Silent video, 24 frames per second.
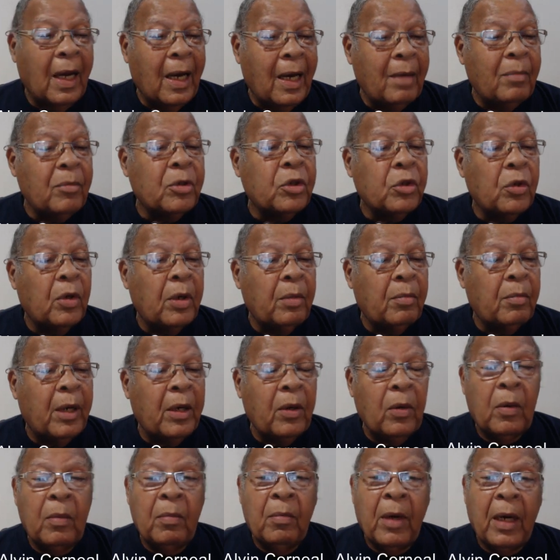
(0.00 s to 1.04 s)
I'm sure in
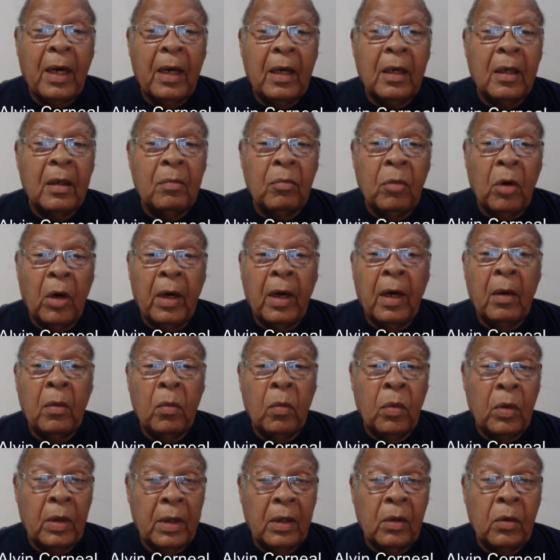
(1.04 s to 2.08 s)
my own mind that Bonner
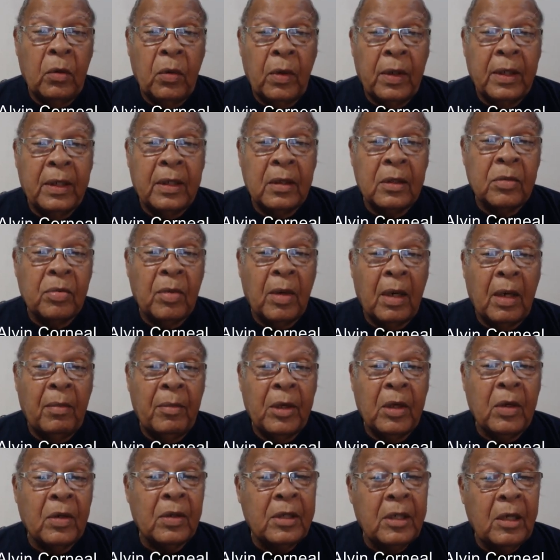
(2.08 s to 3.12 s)
would do it as well
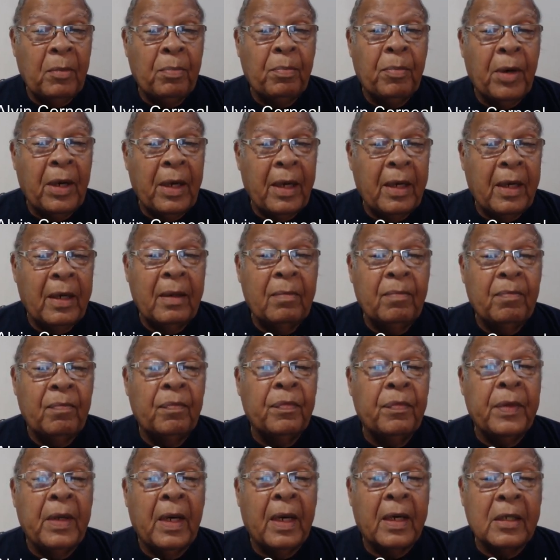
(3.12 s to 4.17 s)
because he played
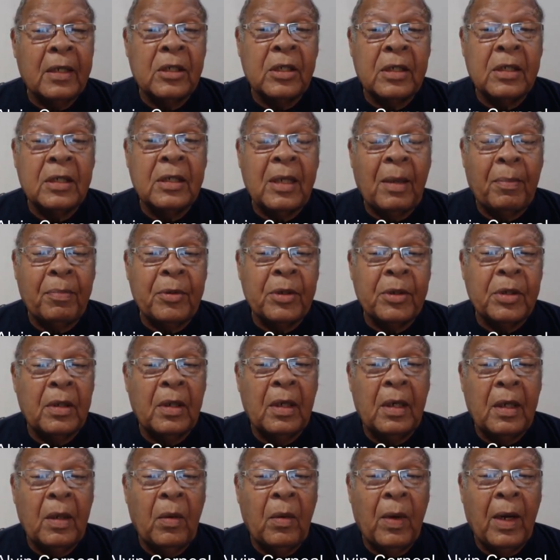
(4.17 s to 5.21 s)

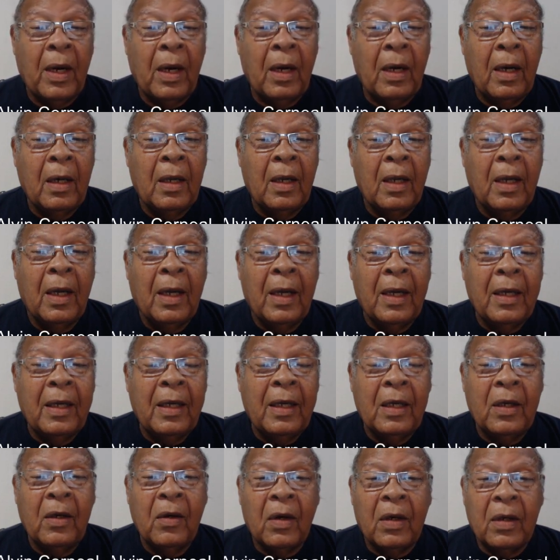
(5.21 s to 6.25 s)
exceptionally well
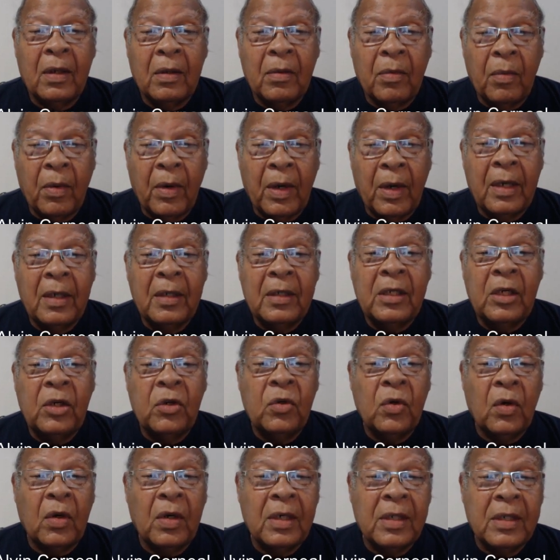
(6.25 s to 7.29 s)
he got the runs. He
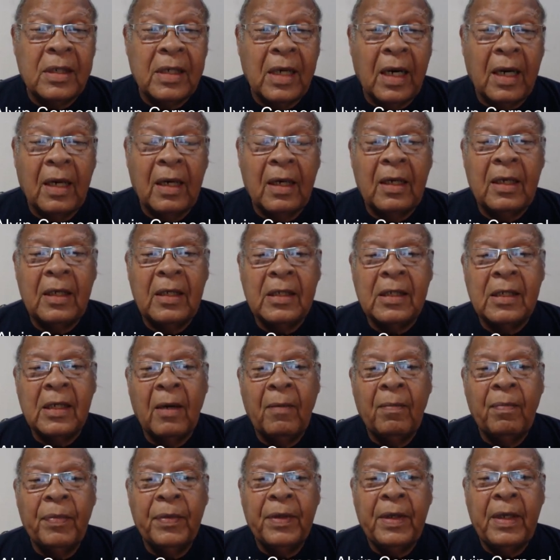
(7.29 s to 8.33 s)
took his singles.
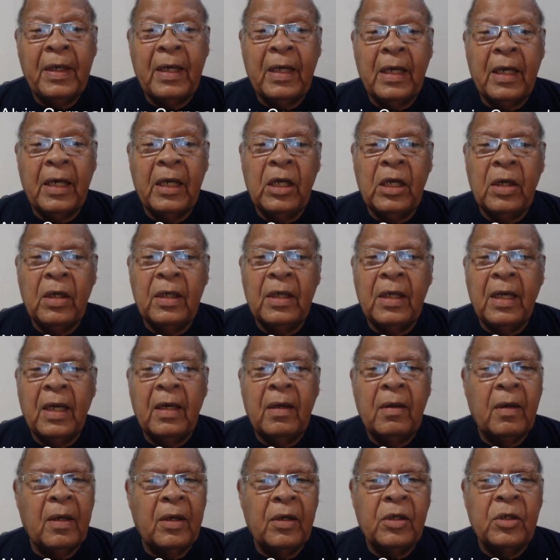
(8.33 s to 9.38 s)
He, he
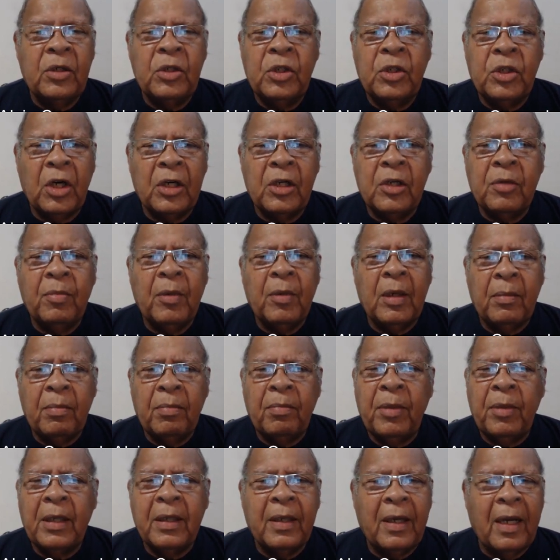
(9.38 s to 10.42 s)
did the
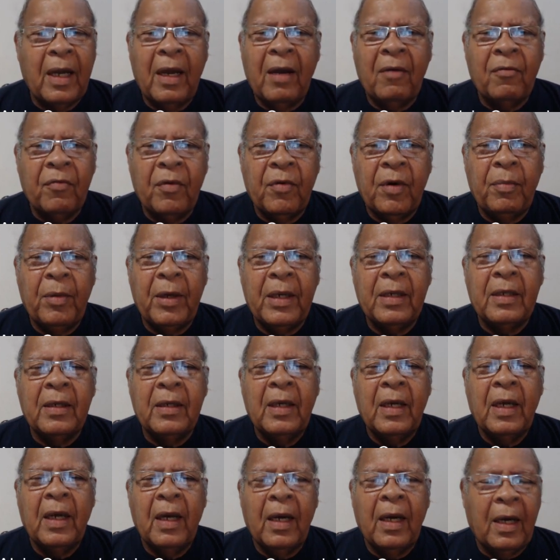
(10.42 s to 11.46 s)
judgment bit every bit,
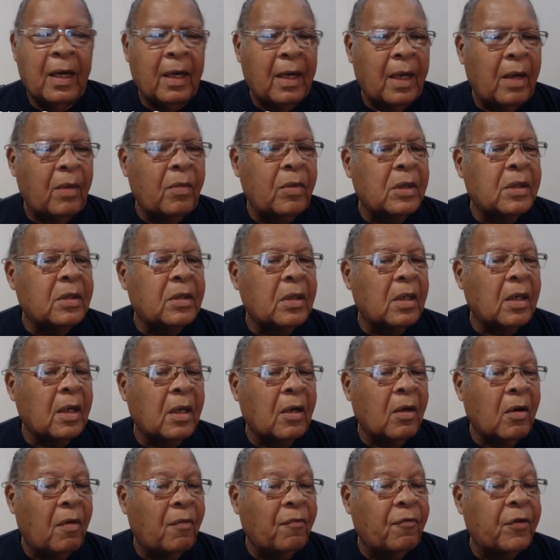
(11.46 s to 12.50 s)
and I was
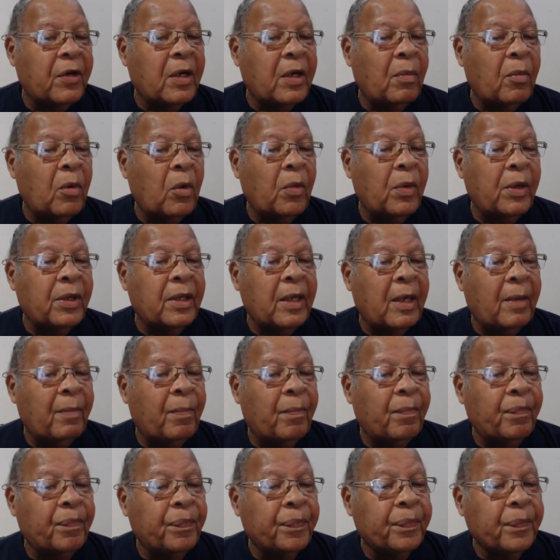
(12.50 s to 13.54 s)
comfortable with
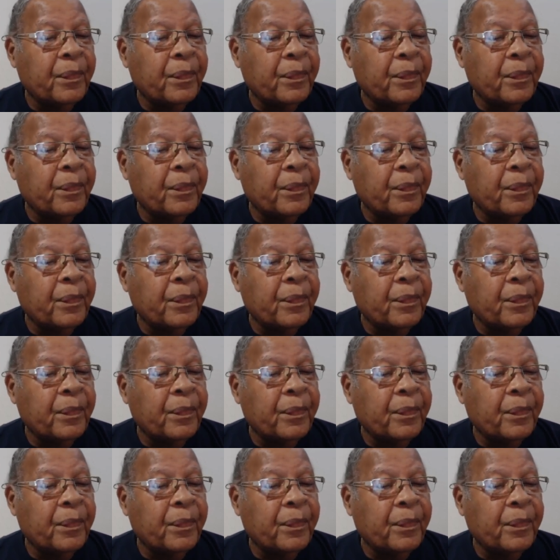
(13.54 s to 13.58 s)
him.